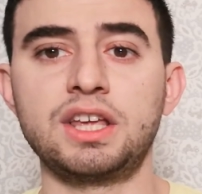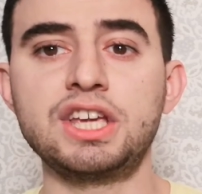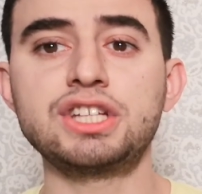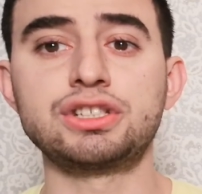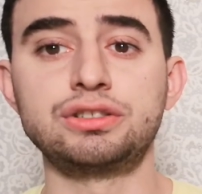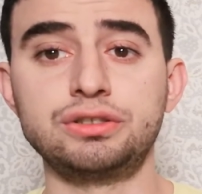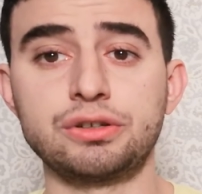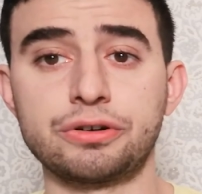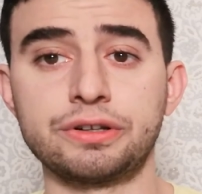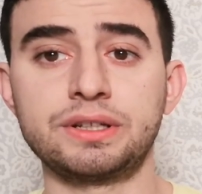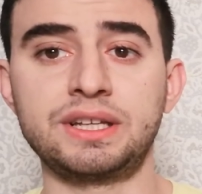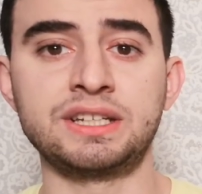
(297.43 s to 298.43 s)
Each
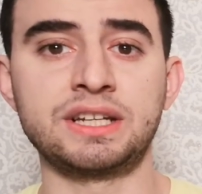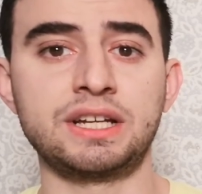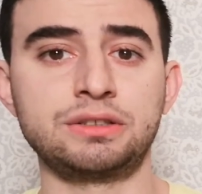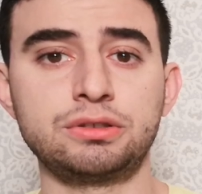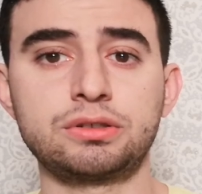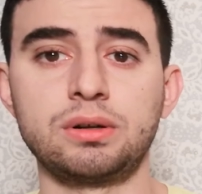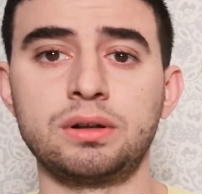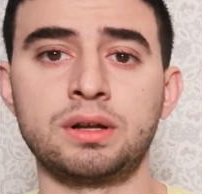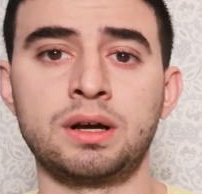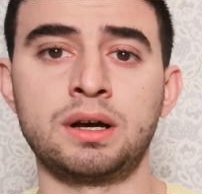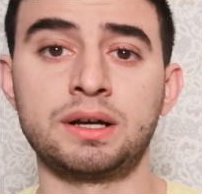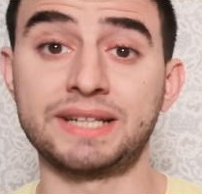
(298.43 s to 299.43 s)
neuron in a neural
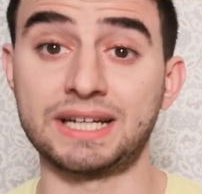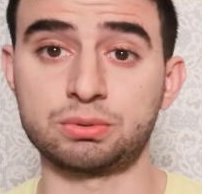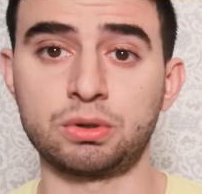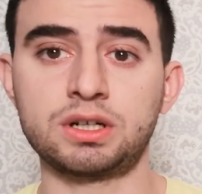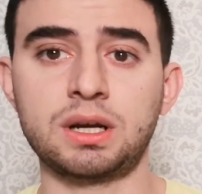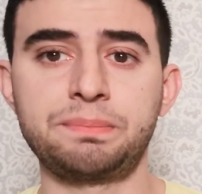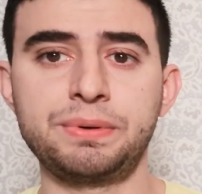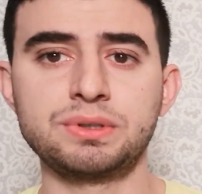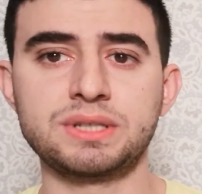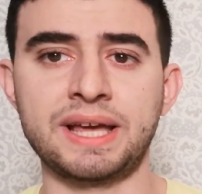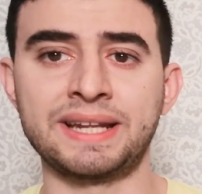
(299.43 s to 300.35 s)
network computes